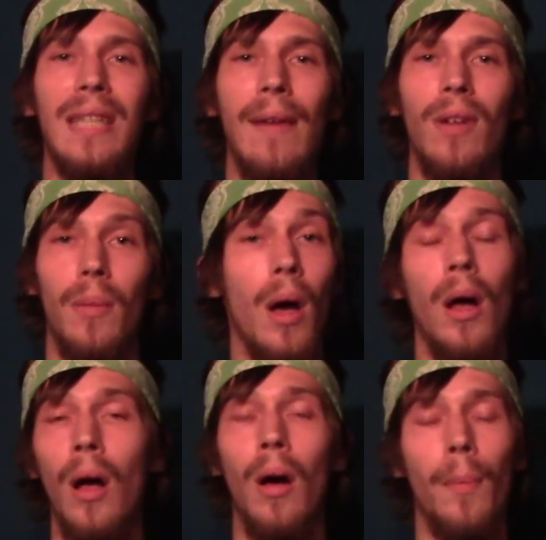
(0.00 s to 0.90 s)
have
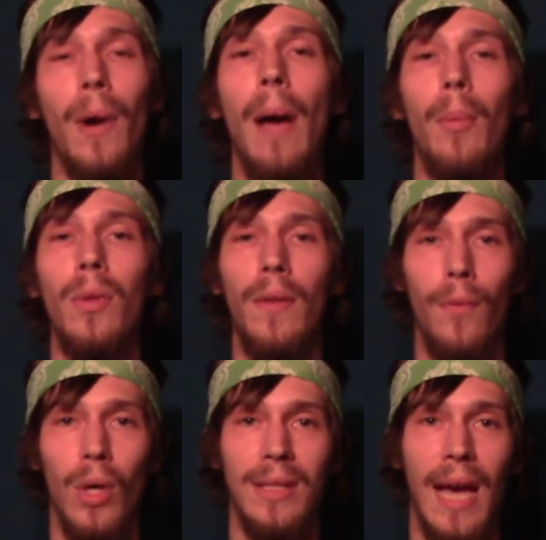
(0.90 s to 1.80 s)
a problem with the
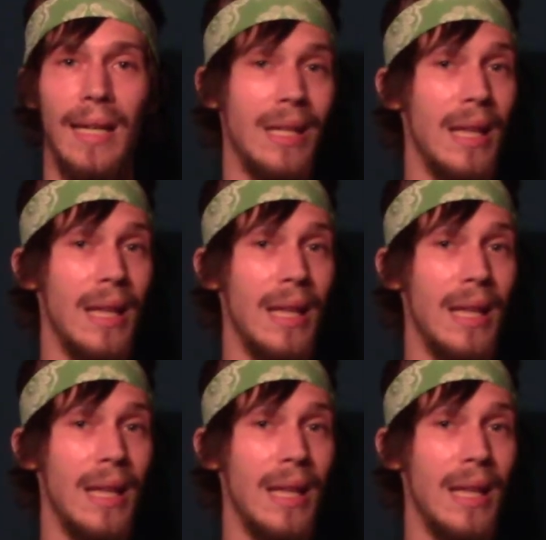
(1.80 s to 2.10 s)
voice acting,